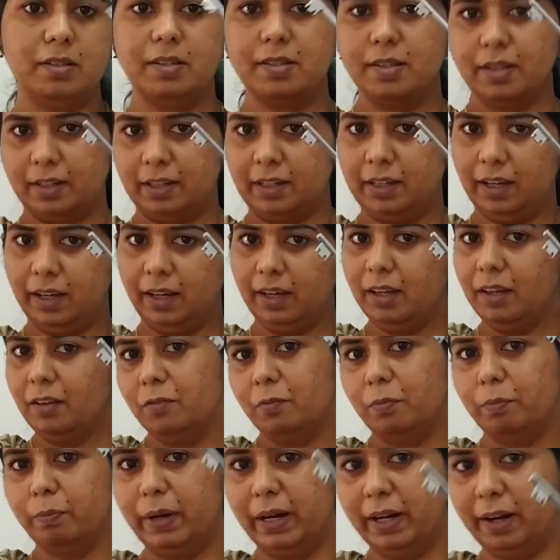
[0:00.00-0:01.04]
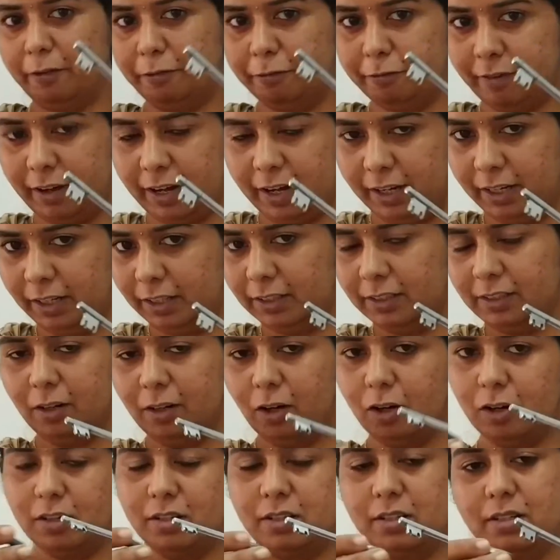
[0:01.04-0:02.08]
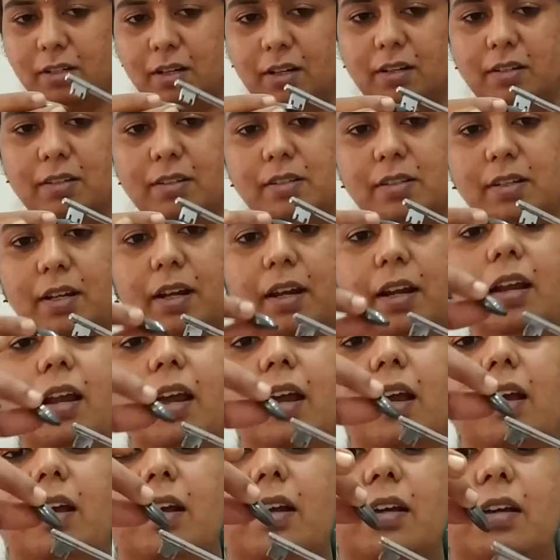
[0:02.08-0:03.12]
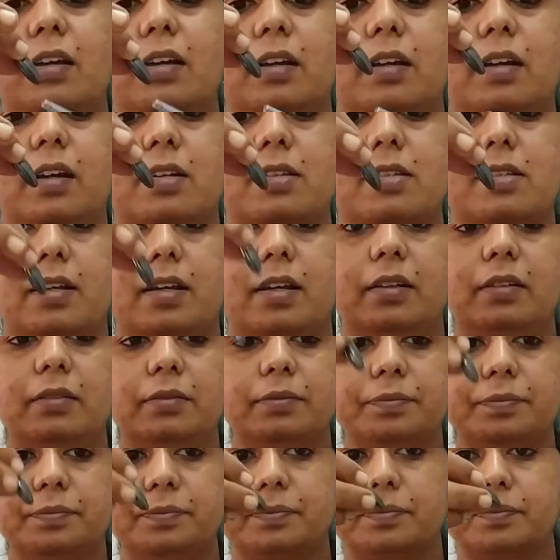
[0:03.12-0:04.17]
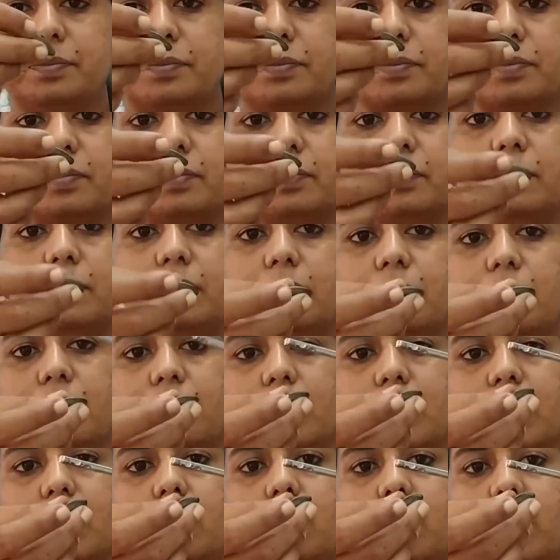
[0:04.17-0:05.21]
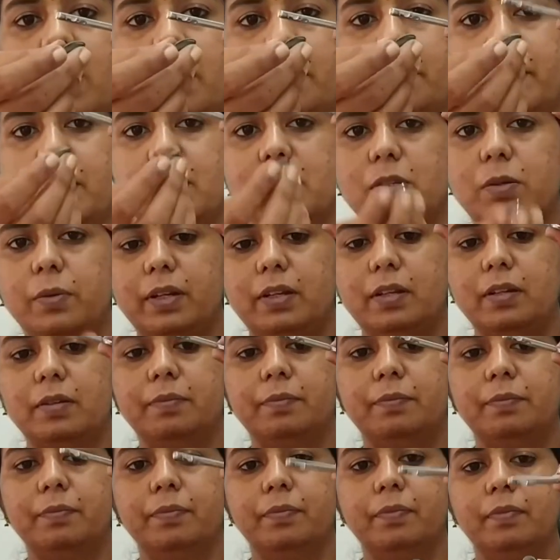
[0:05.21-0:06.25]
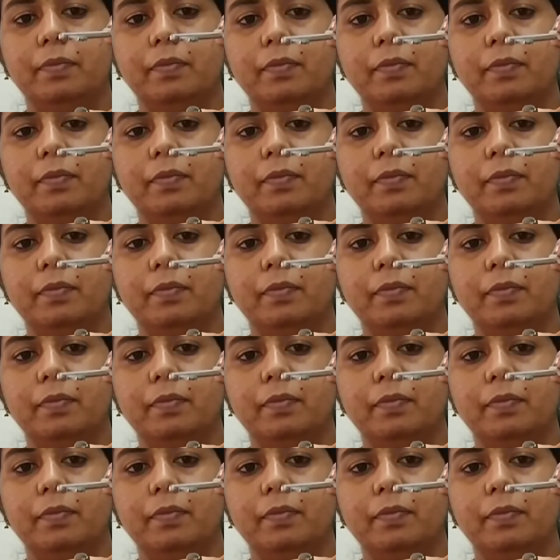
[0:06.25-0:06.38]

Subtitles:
this is a key made of iron or steel. See here, what happens to it?